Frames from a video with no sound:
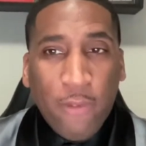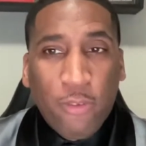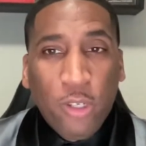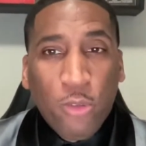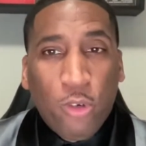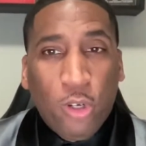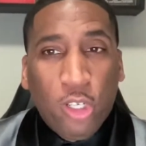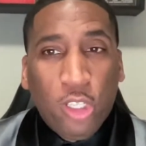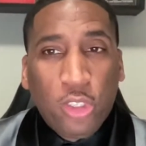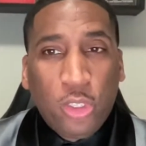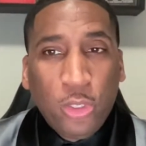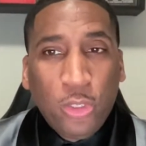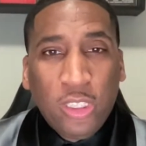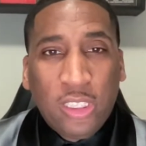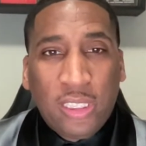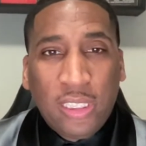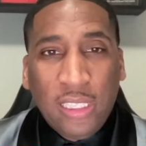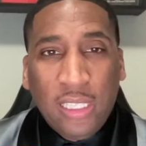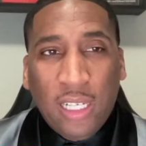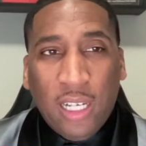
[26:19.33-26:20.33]
We wanted you to
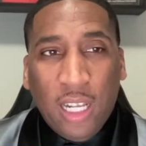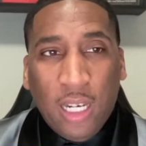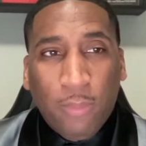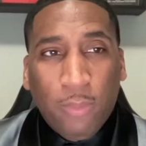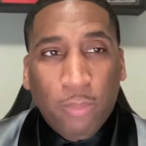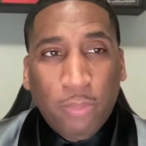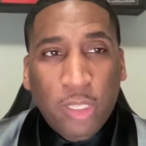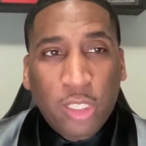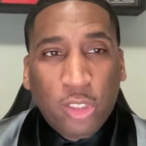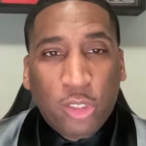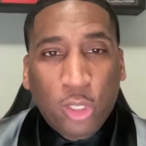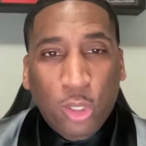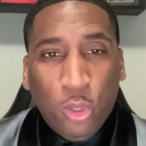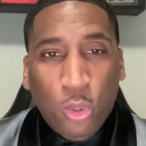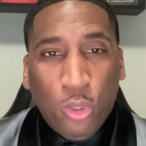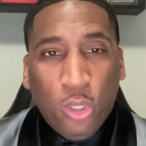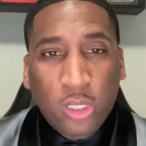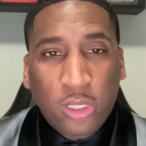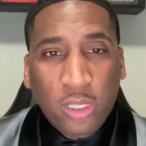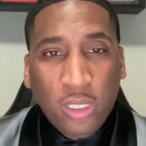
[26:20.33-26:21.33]
see the Honorable Minister
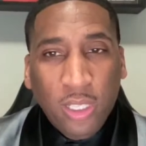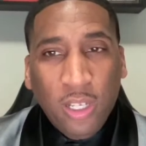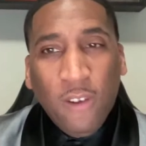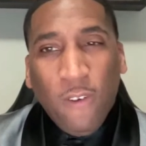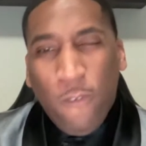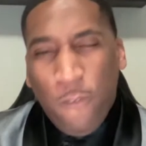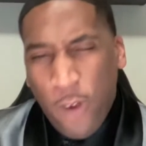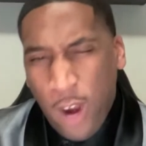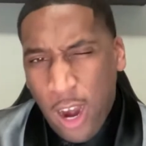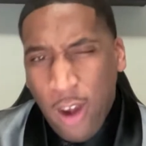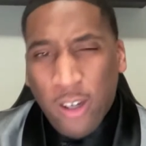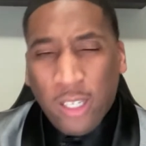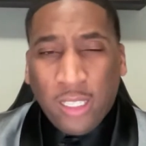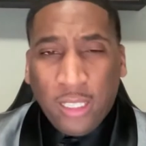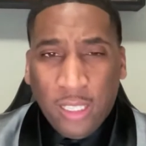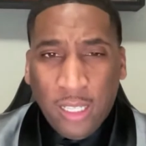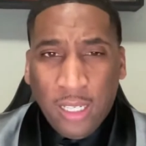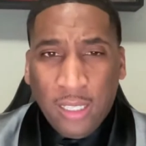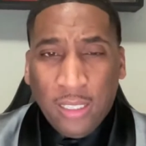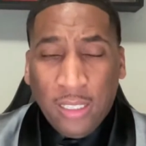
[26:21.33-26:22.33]
Louis
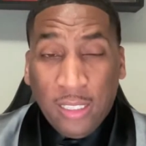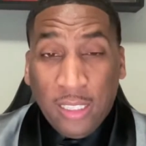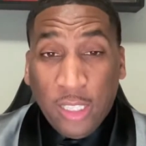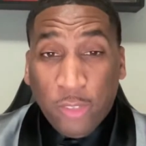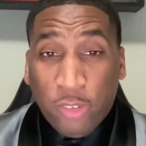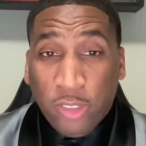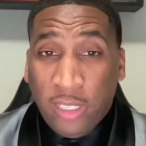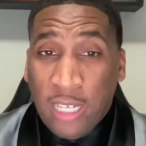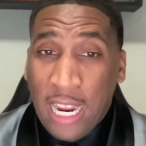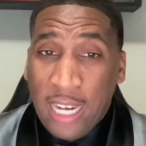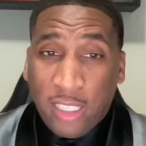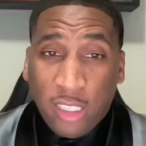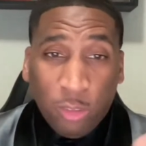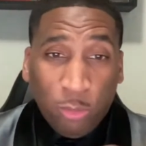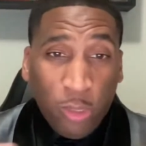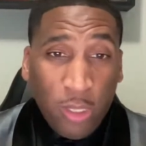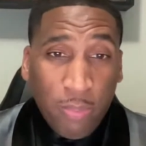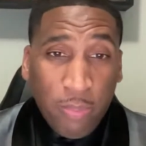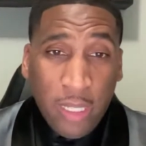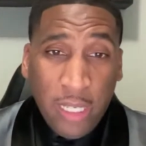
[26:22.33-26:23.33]
Farrakhan in a different light, because
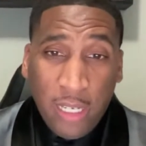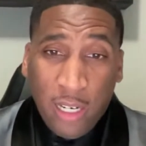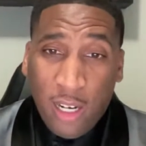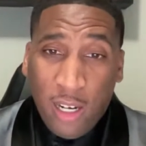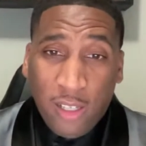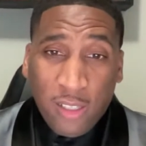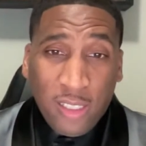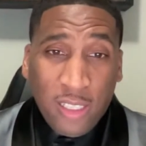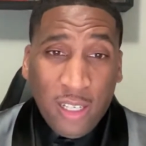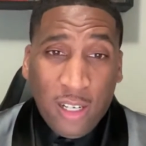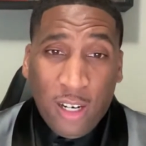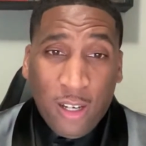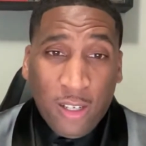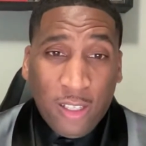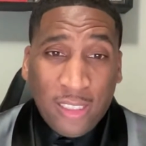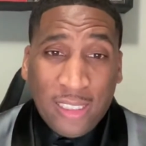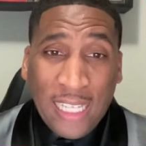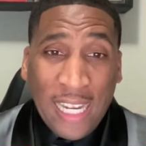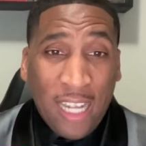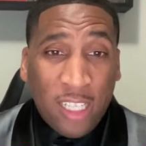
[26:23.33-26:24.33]
we meet y'all all
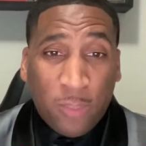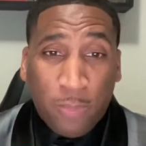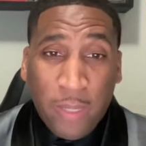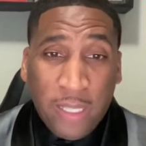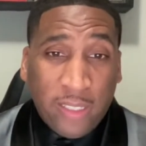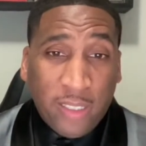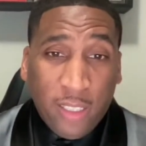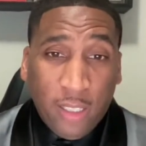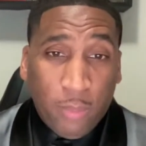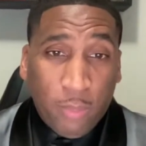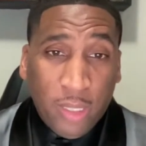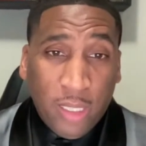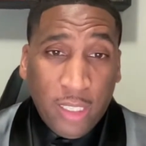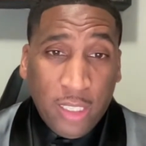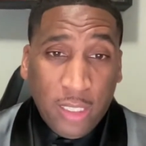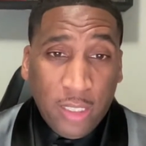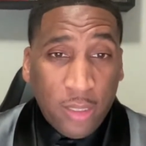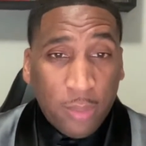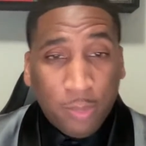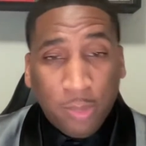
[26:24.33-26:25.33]
the time, especially the
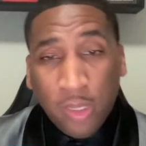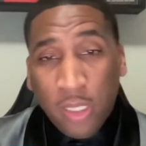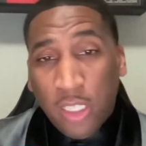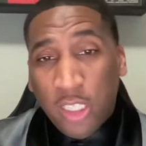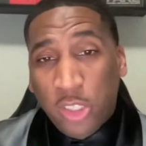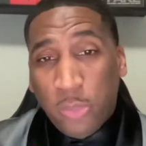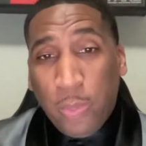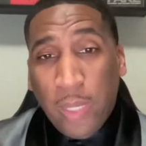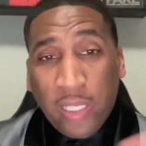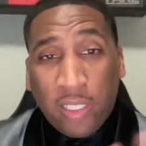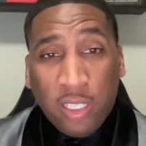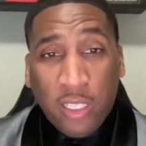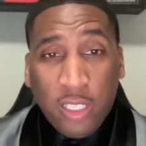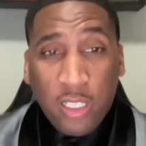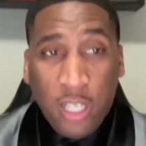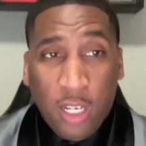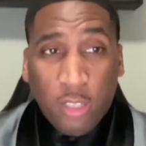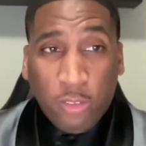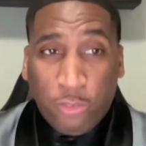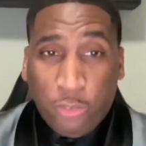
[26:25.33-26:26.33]
millennium, especially the
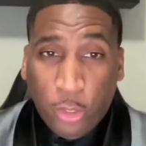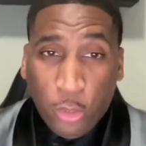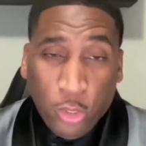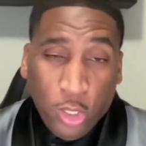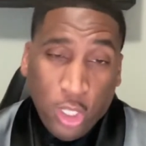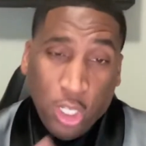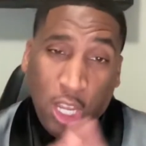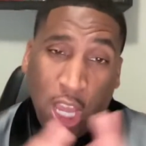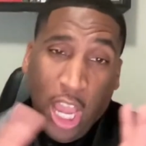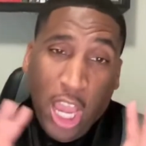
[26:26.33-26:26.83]
young folks.